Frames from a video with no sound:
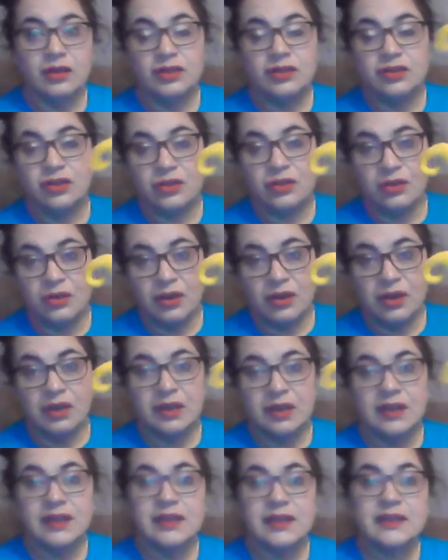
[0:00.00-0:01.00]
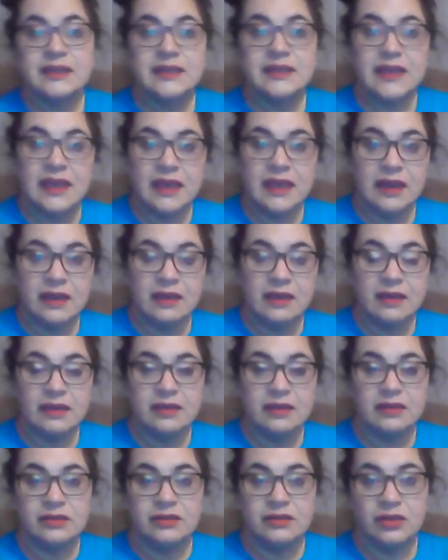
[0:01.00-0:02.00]
tock, tick,
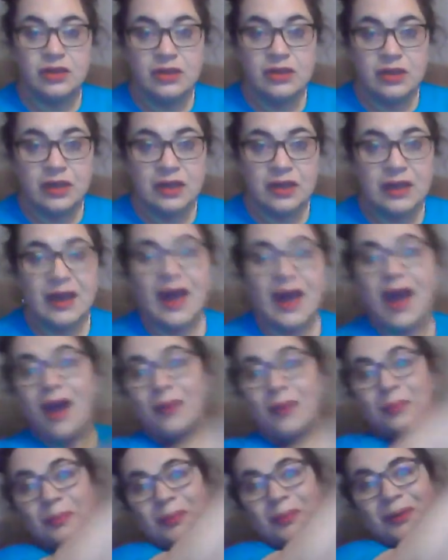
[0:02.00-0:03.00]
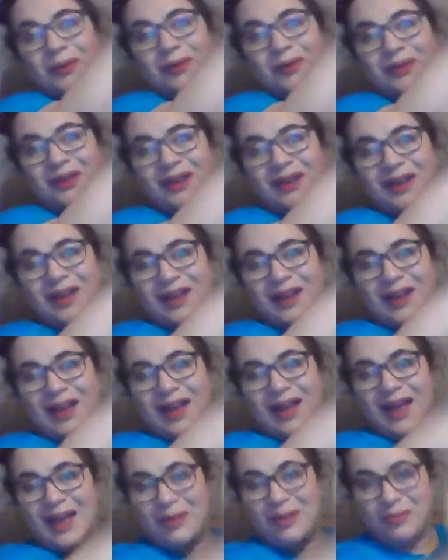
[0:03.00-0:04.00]
tock. Ah!
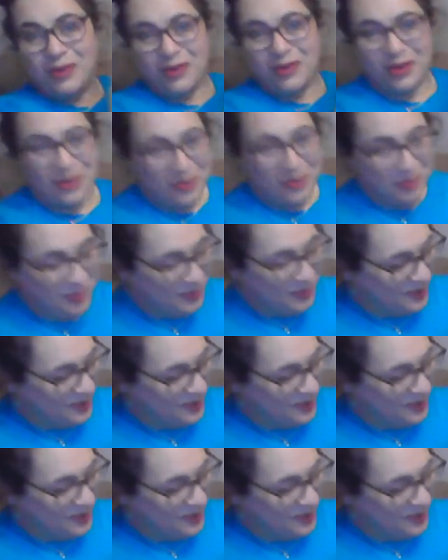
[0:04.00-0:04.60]
I pop!